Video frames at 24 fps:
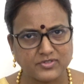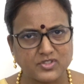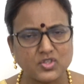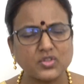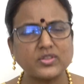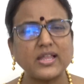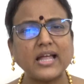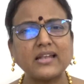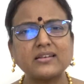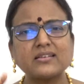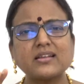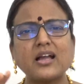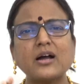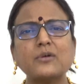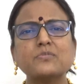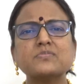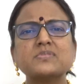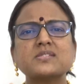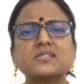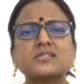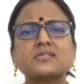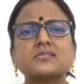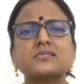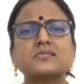So that
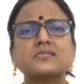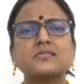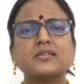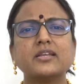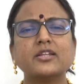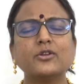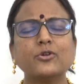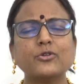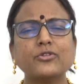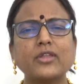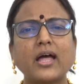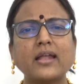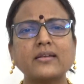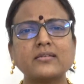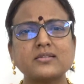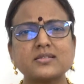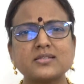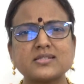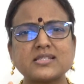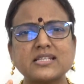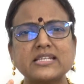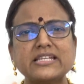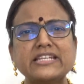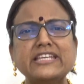comes, that
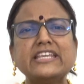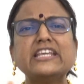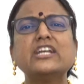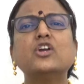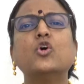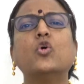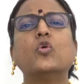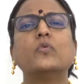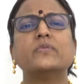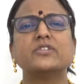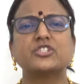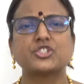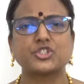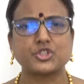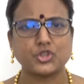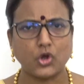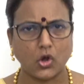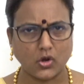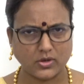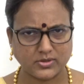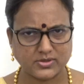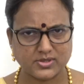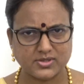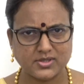is an ego which
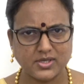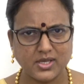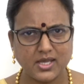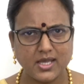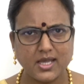talks.